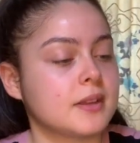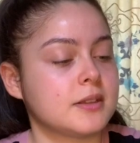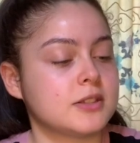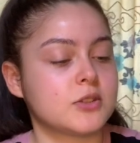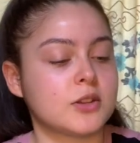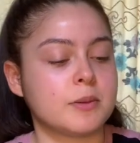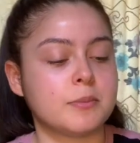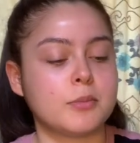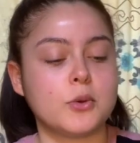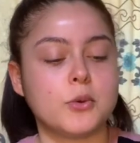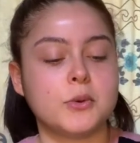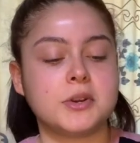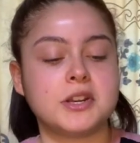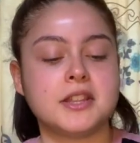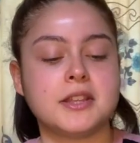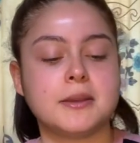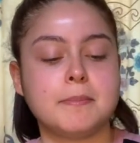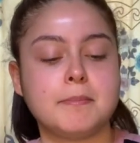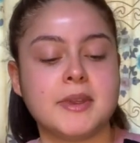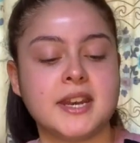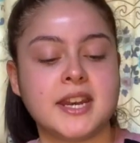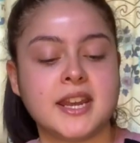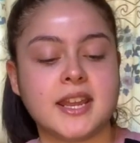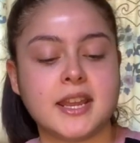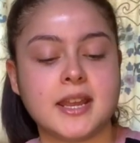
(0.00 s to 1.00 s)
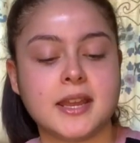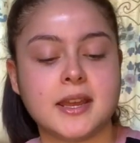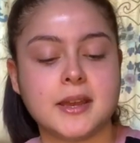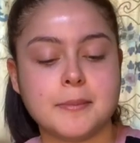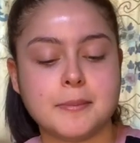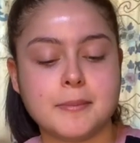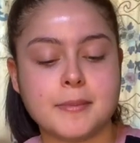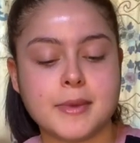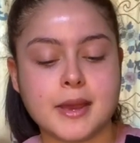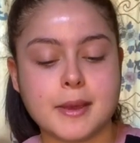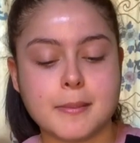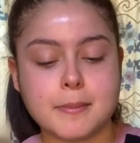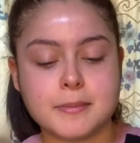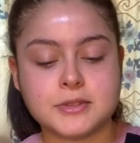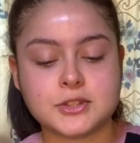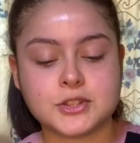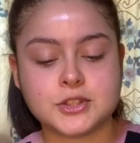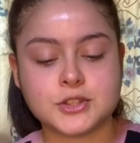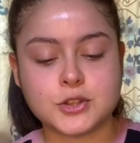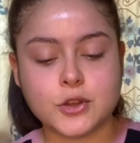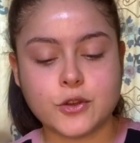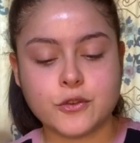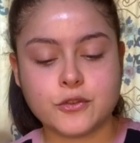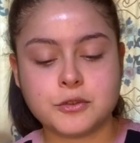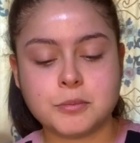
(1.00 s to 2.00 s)
So I bought one of the mini
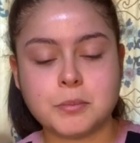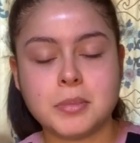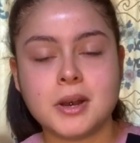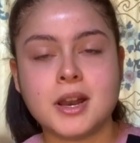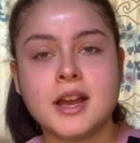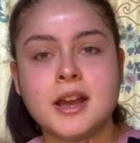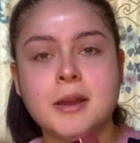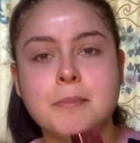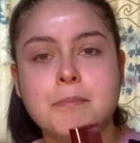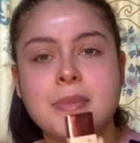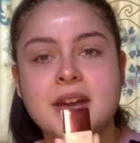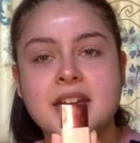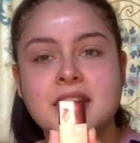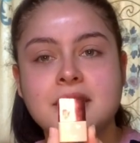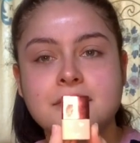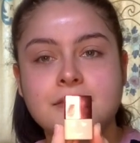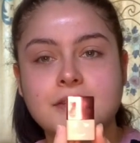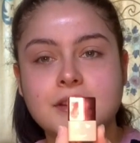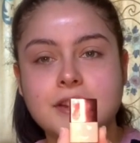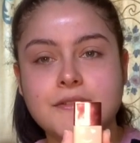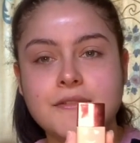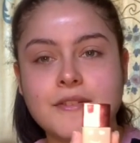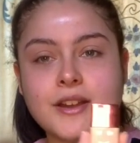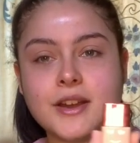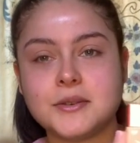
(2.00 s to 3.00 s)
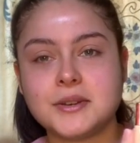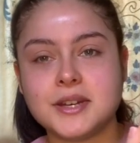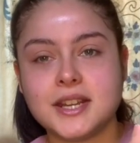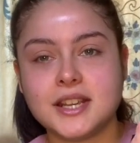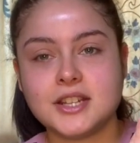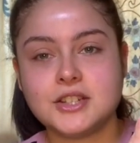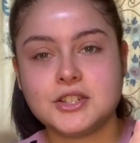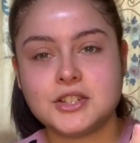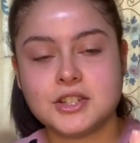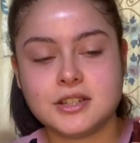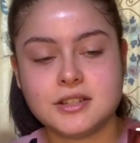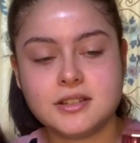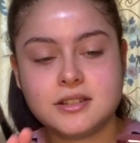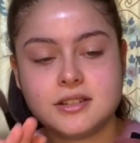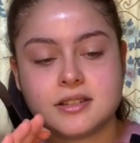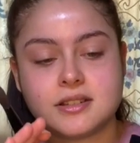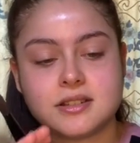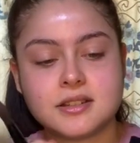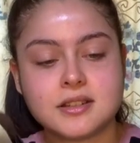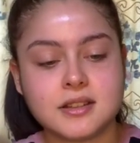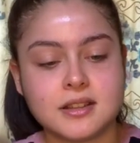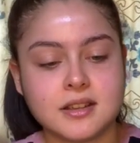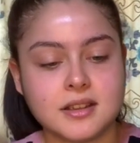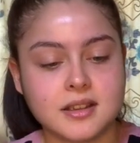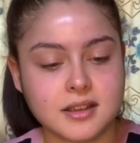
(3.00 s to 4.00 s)
Soft Blur Benefit
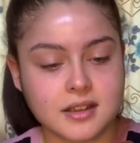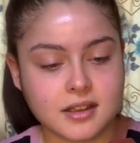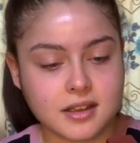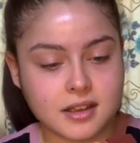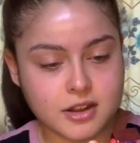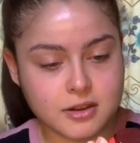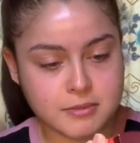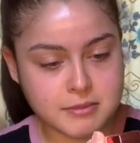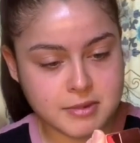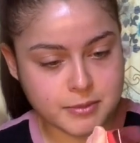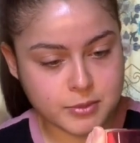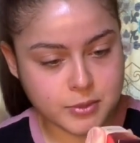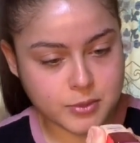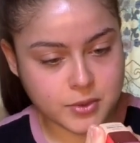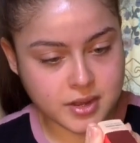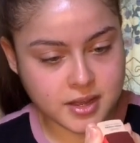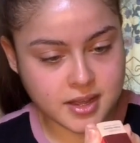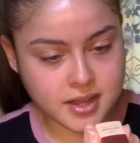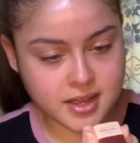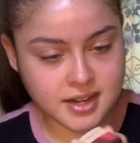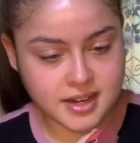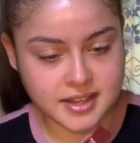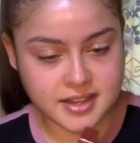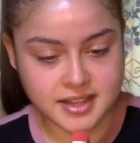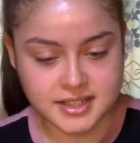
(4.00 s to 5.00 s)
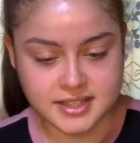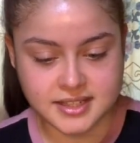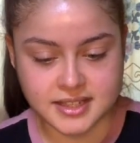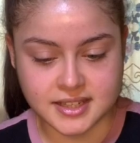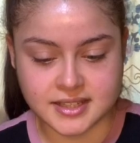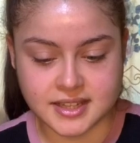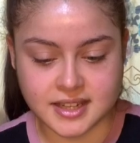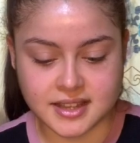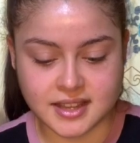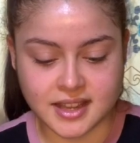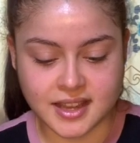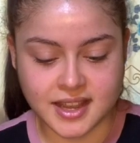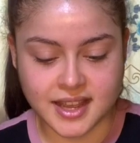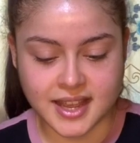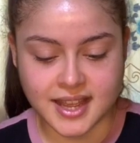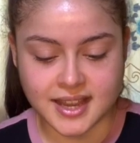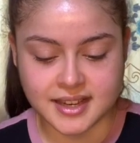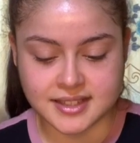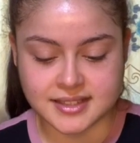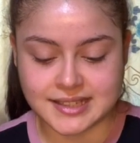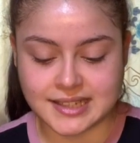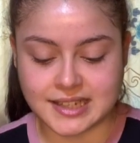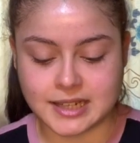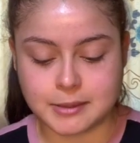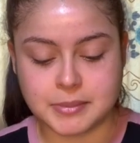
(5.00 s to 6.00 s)
foundations. Can't remember what colour this is. I think I
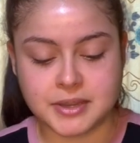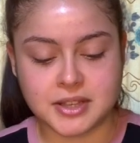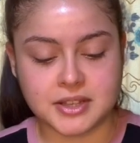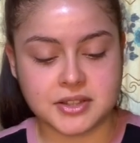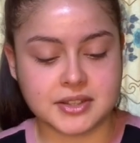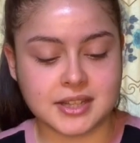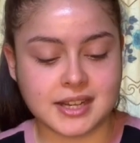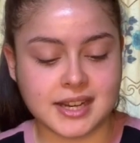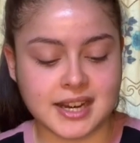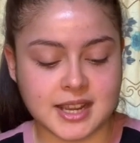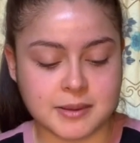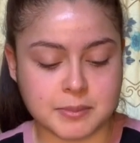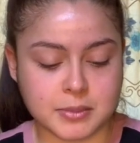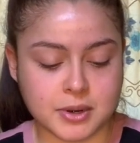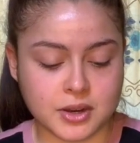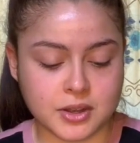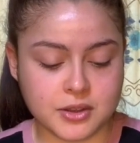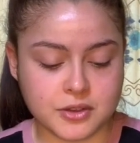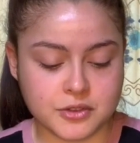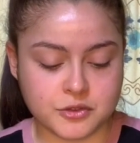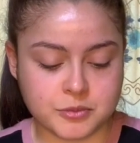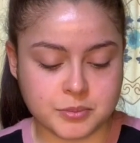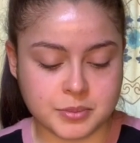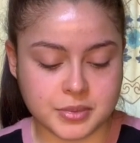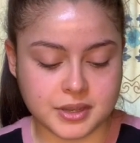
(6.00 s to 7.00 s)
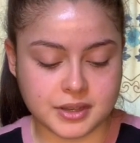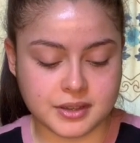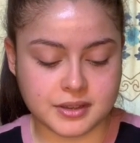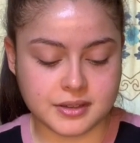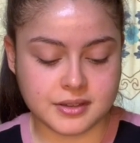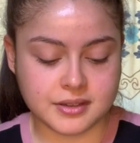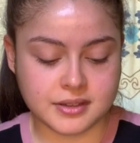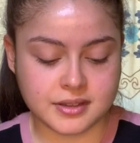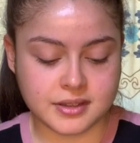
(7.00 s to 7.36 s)
accidentally peeled the label off, but